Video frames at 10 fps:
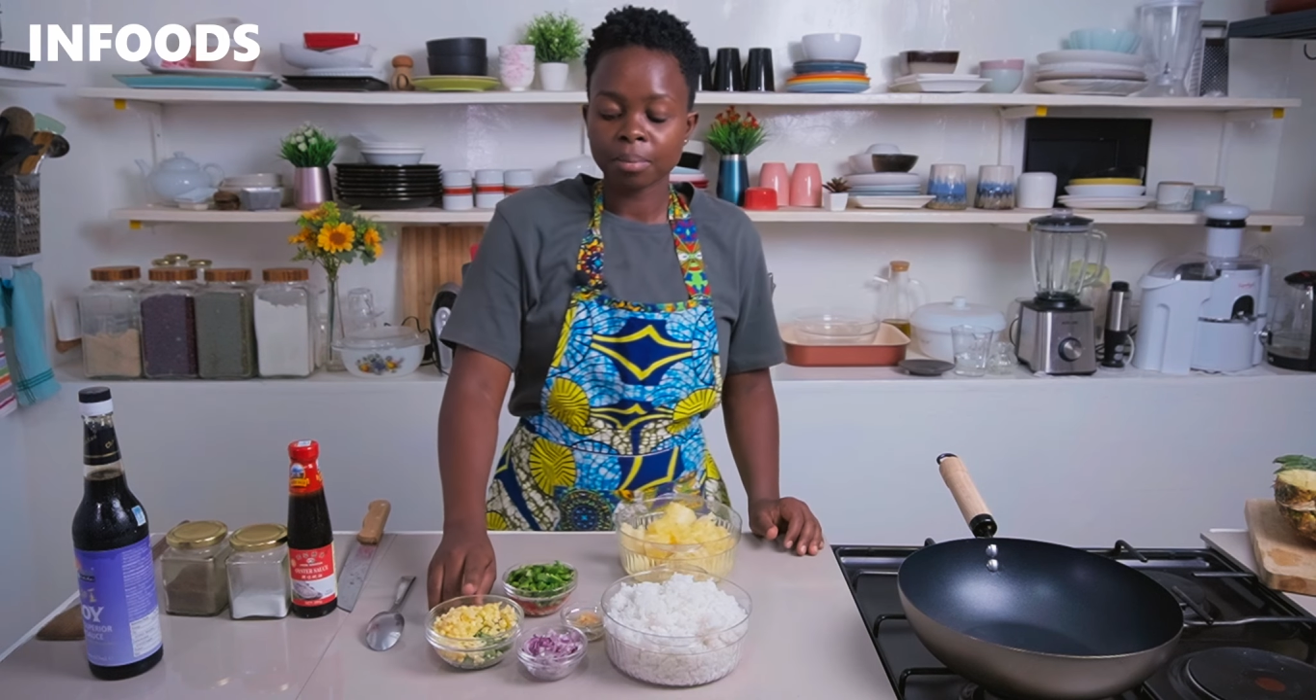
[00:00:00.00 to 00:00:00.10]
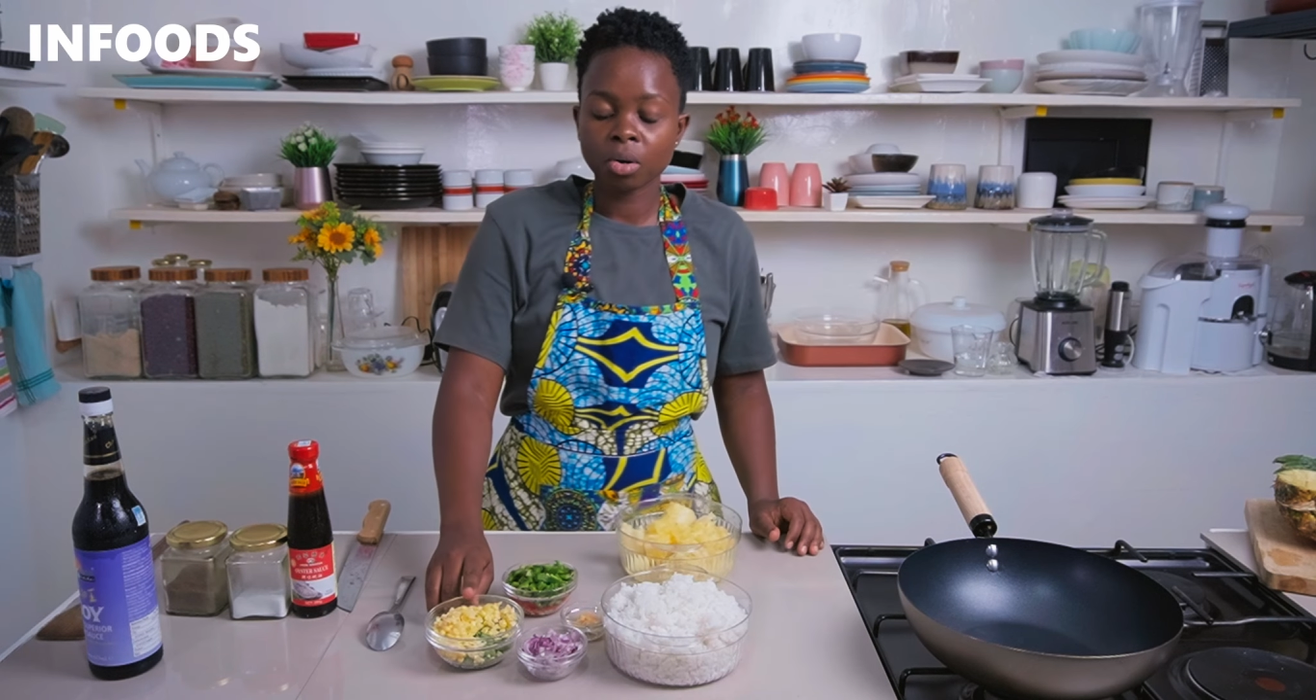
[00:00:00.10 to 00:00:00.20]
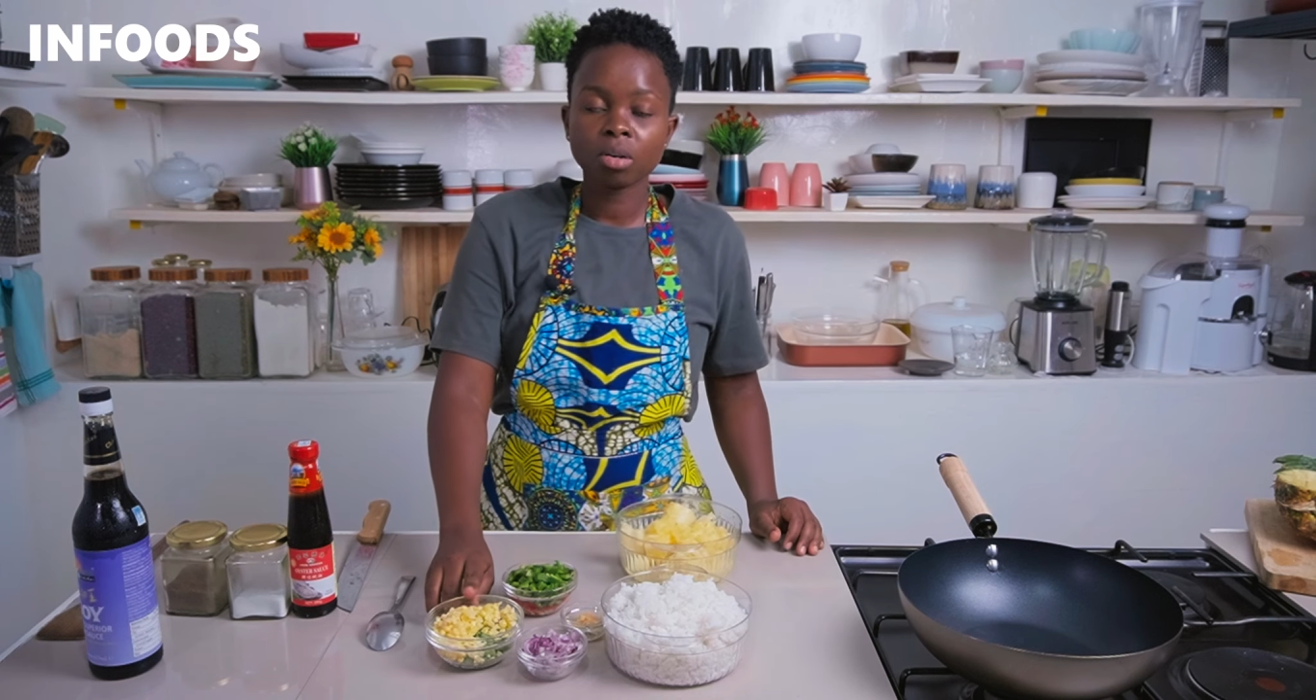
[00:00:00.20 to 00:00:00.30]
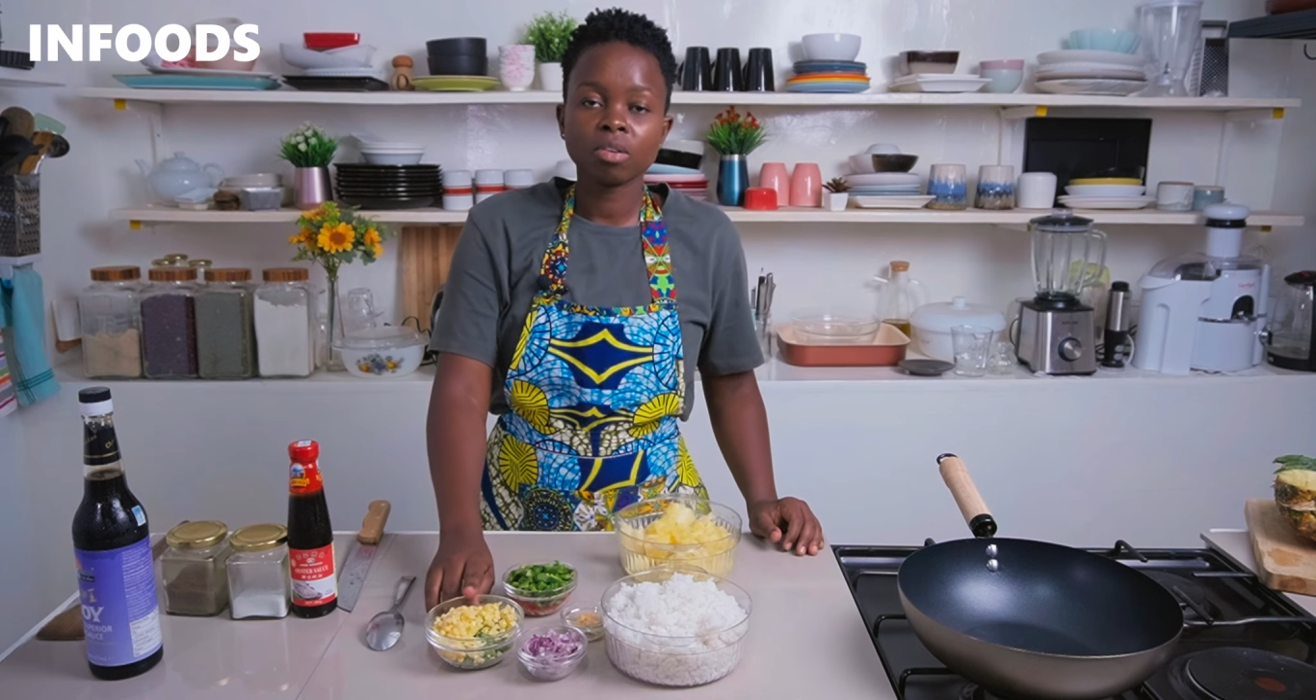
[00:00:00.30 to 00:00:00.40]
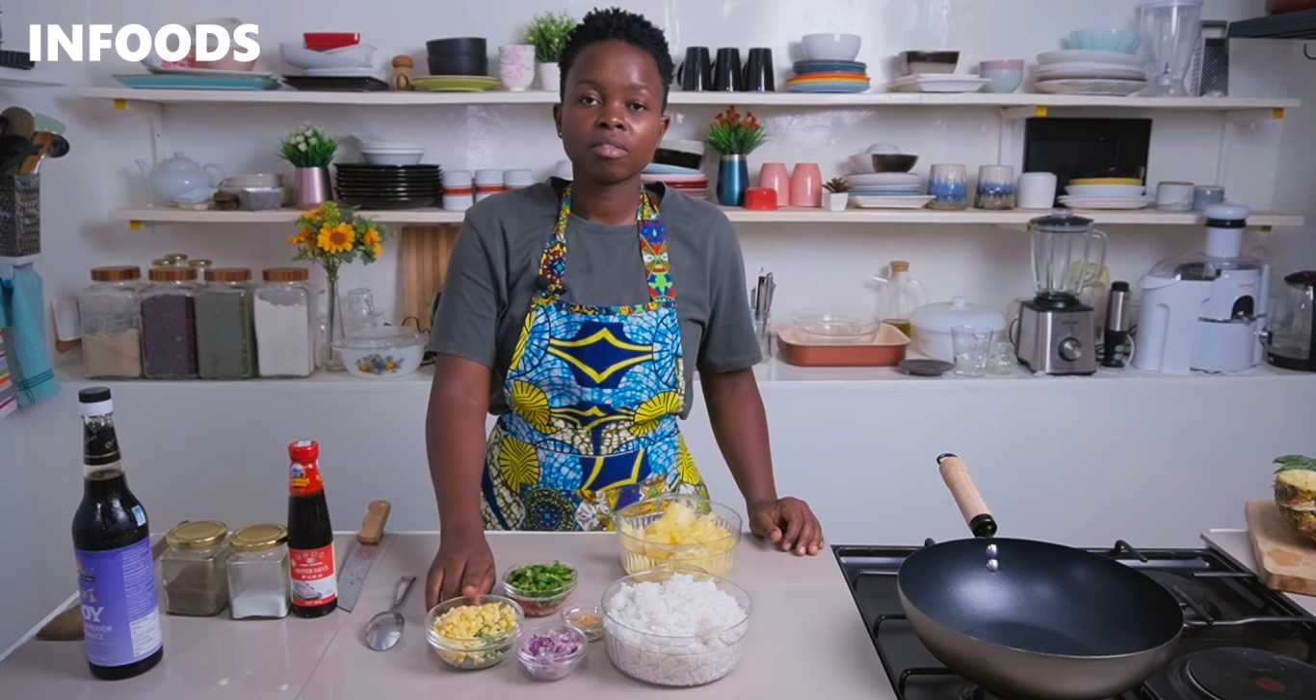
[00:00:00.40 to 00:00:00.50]

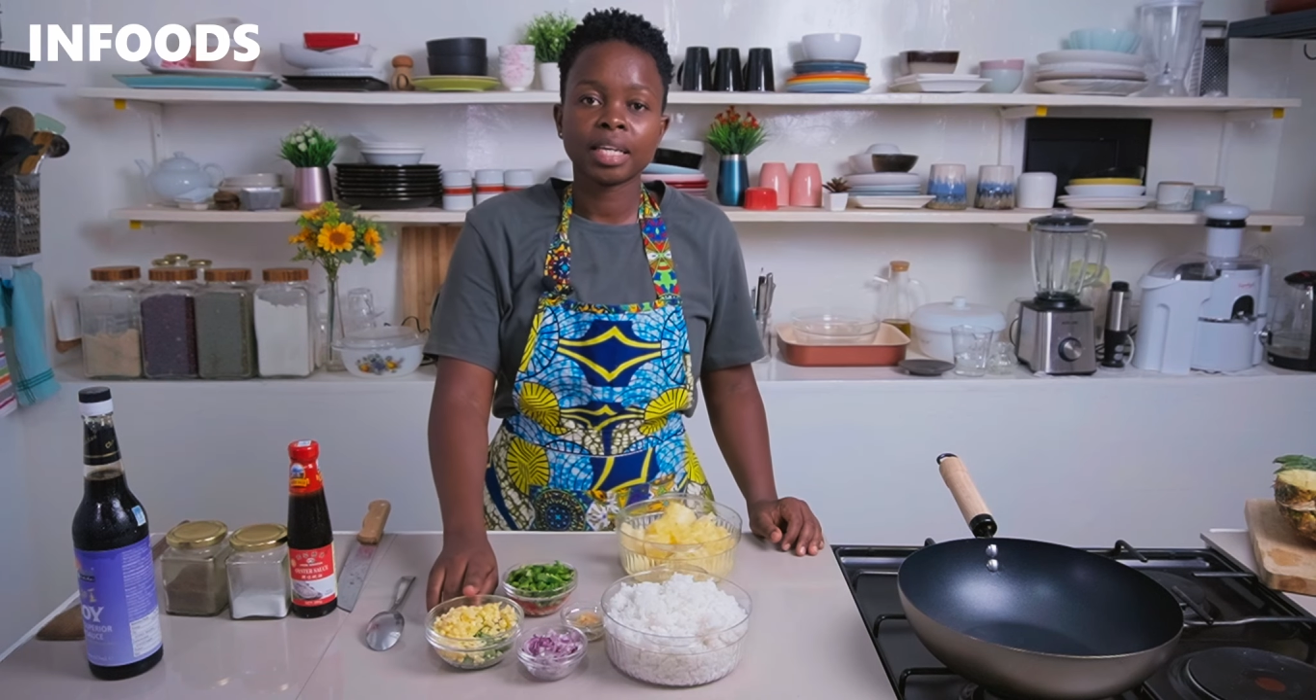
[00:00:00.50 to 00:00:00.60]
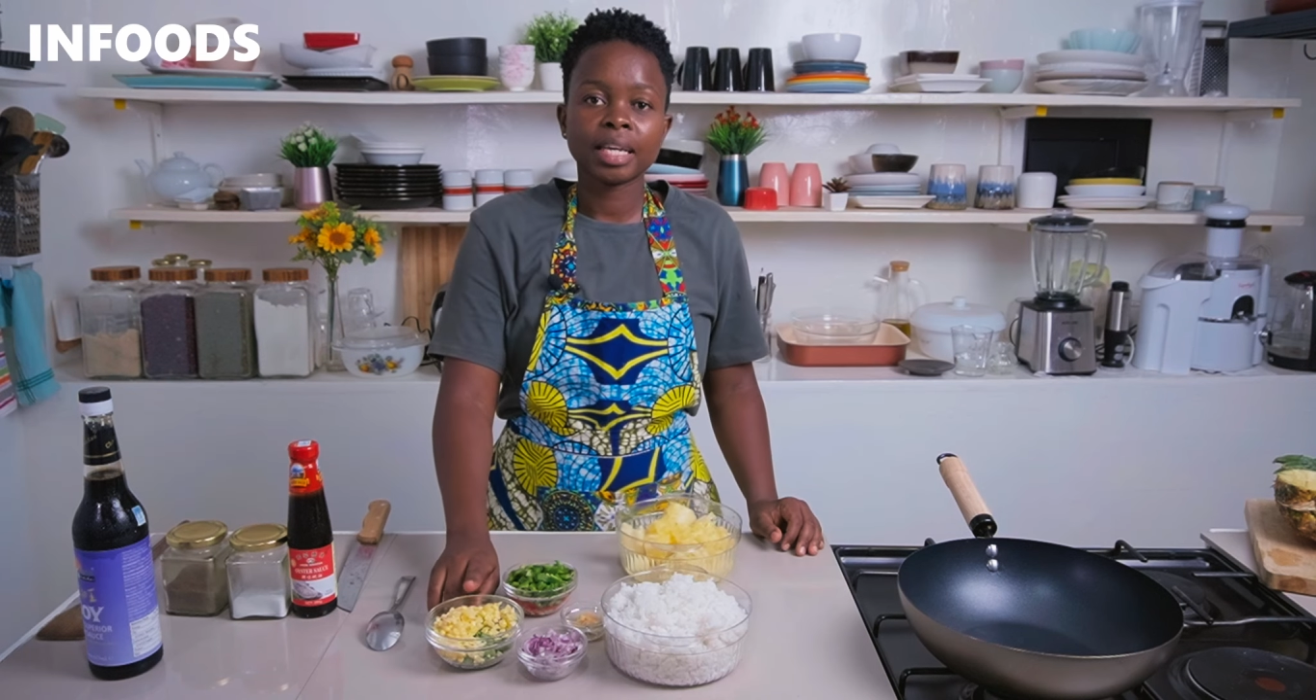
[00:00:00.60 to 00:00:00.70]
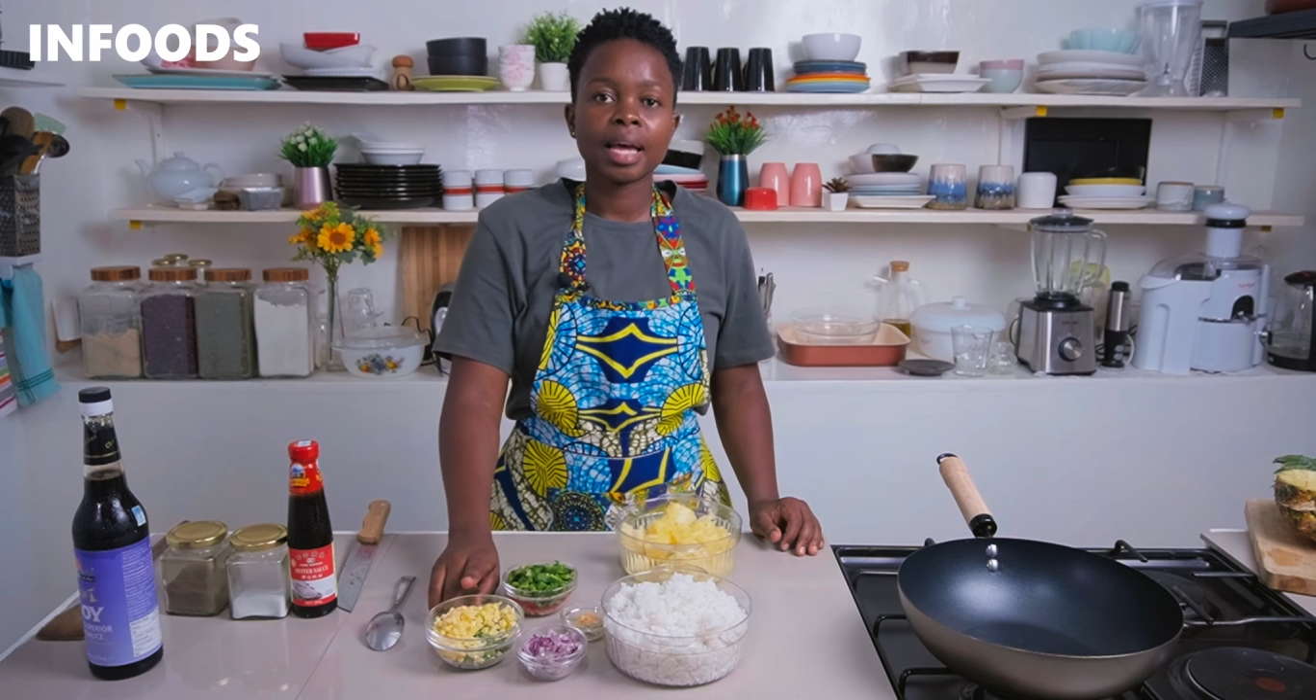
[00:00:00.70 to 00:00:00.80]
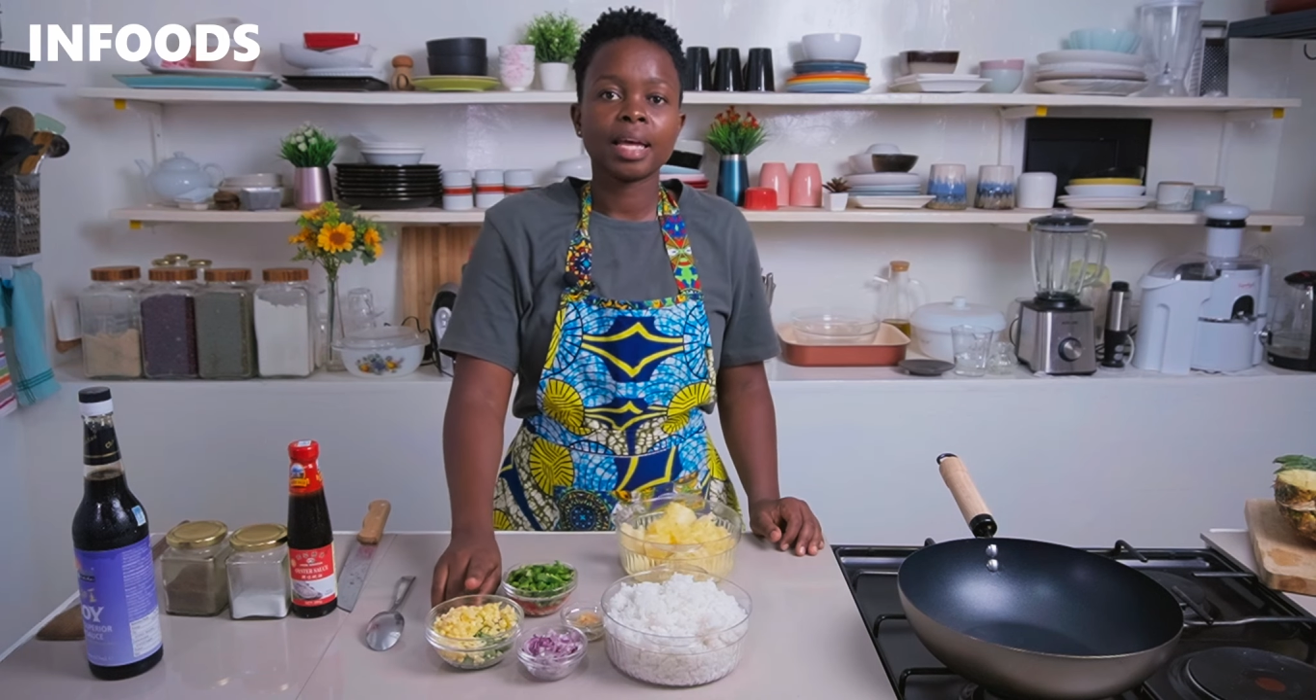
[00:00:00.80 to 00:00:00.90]
corn over here